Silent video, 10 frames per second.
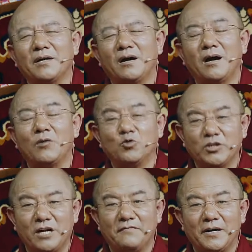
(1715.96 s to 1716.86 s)
to
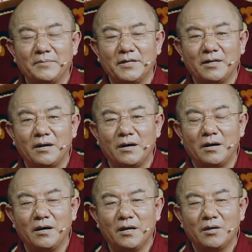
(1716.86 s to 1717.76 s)
grasp
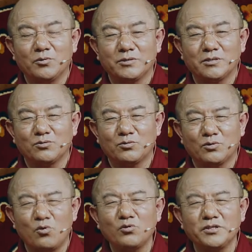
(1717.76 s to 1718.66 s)
onto the
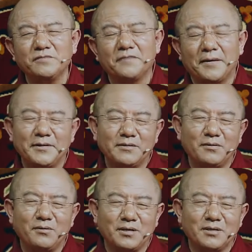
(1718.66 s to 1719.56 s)
teaching
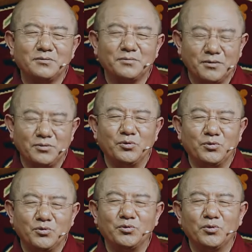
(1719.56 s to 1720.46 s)
of
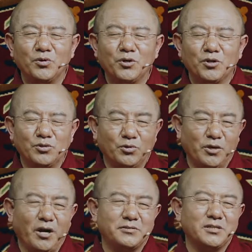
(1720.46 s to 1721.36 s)
Madhyamika, the
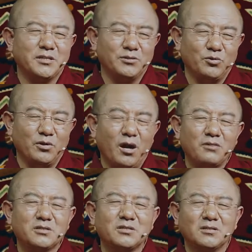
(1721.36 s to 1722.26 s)
teaching
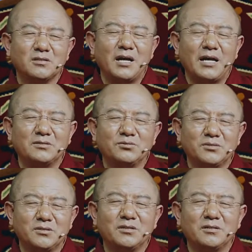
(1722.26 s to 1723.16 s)
on
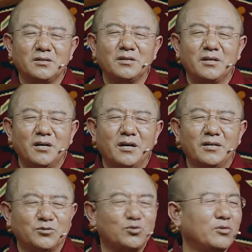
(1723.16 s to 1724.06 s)
impermanence, the
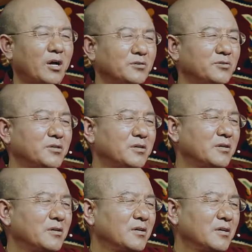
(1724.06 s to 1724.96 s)
teachings on
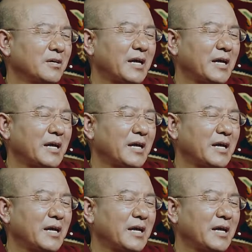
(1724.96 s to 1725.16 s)
emptiness.